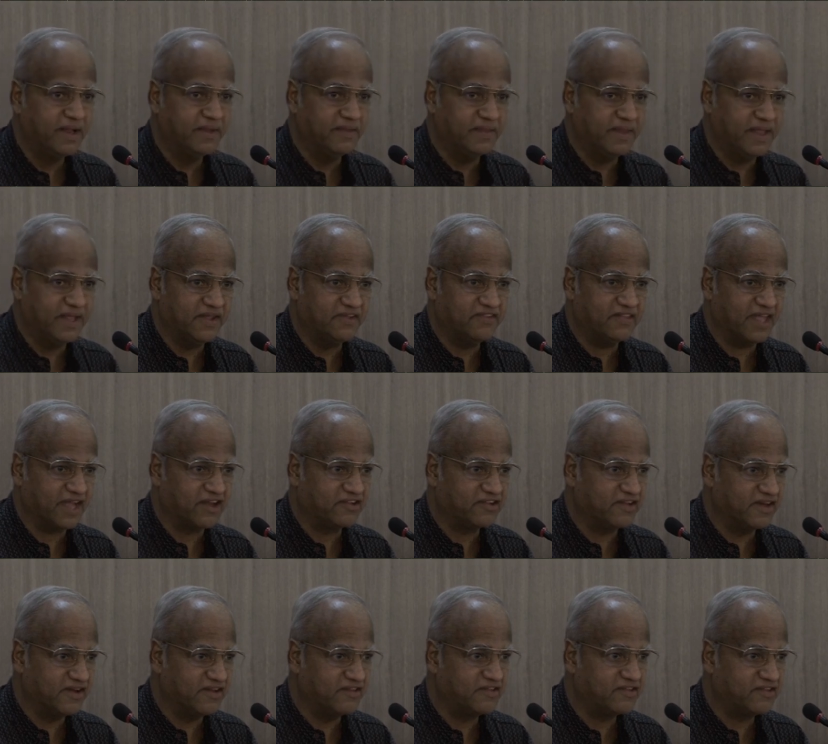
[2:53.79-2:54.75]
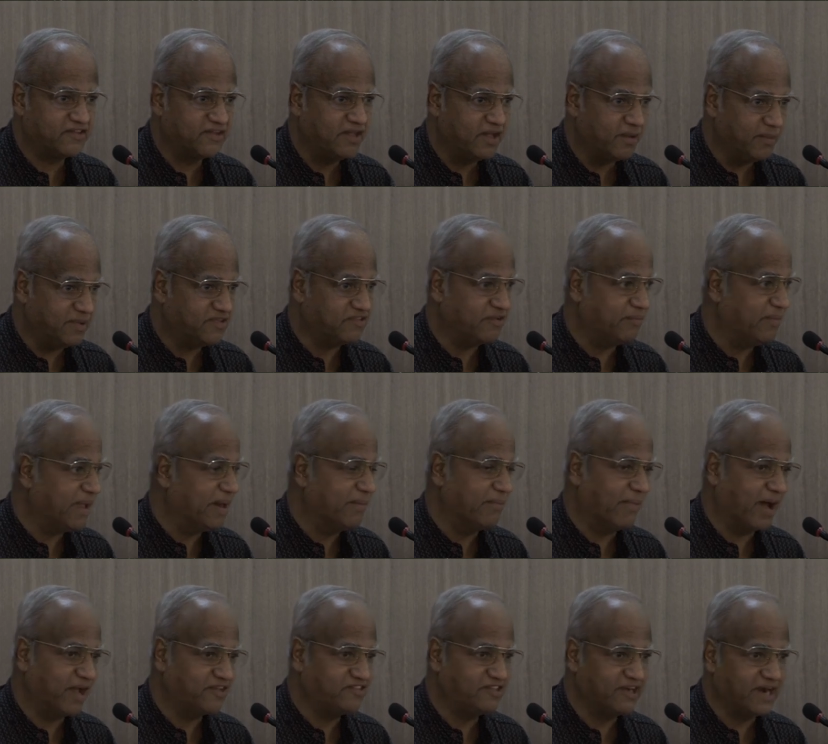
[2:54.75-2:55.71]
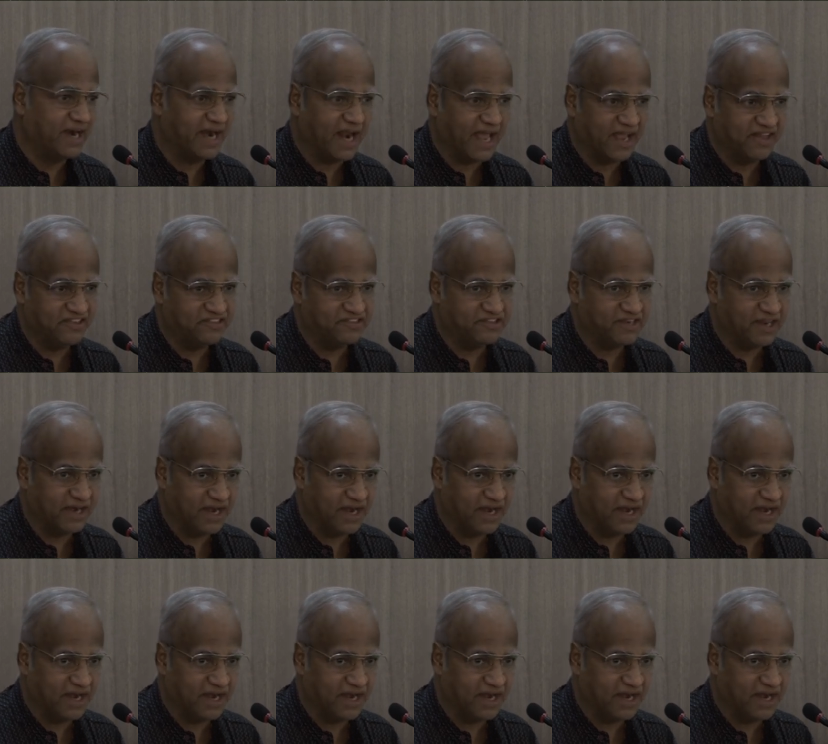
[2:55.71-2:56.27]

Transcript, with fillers: the sections which have been marginalized